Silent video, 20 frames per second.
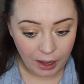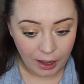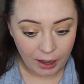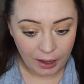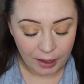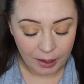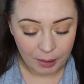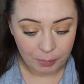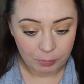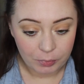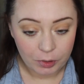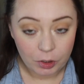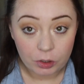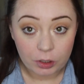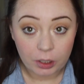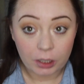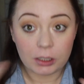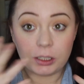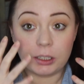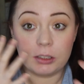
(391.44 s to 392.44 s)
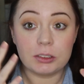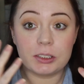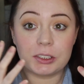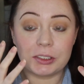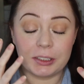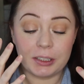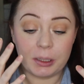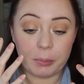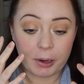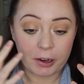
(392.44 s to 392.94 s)
looking closer
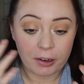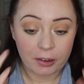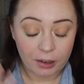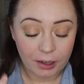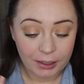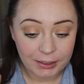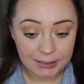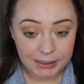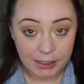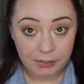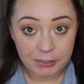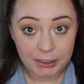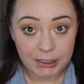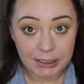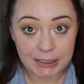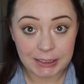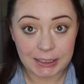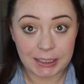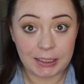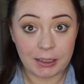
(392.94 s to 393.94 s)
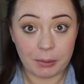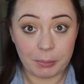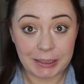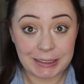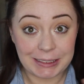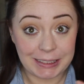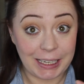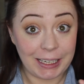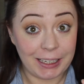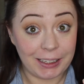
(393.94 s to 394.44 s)
in the mirror, I can definitely see that my
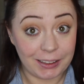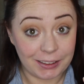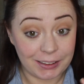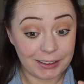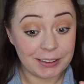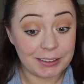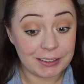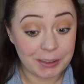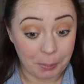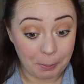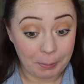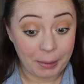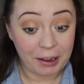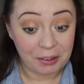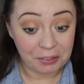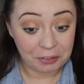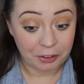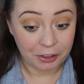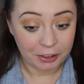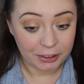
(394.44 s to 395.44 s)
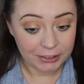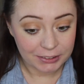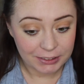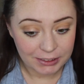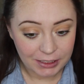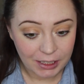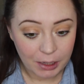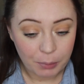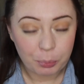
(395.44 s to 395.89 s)
skin is mattified,